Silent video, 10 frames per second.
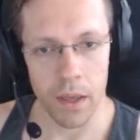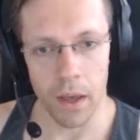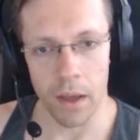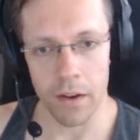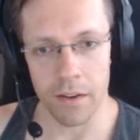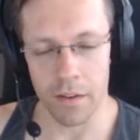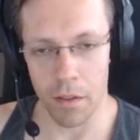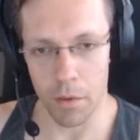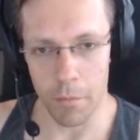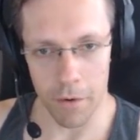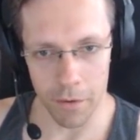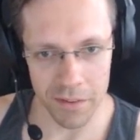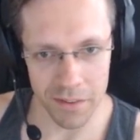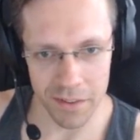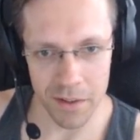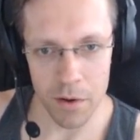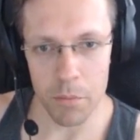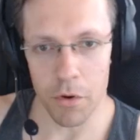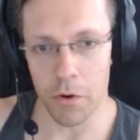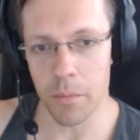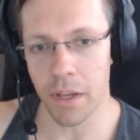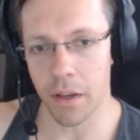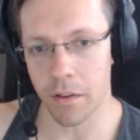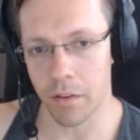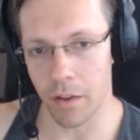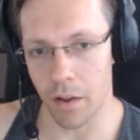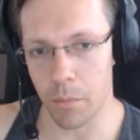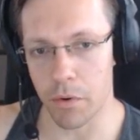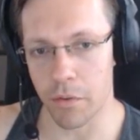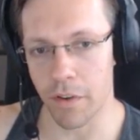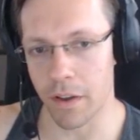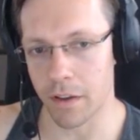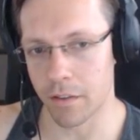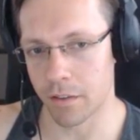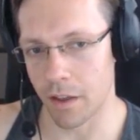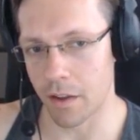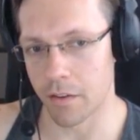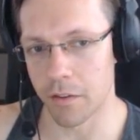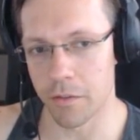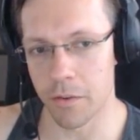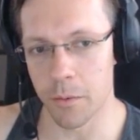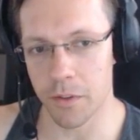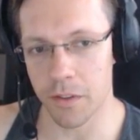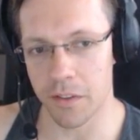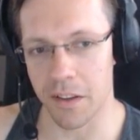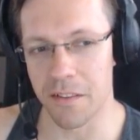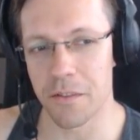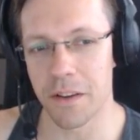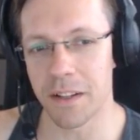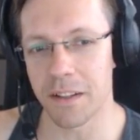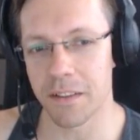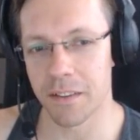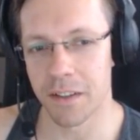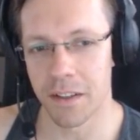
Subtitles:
And the monk permeates and pervades and suffuses and fills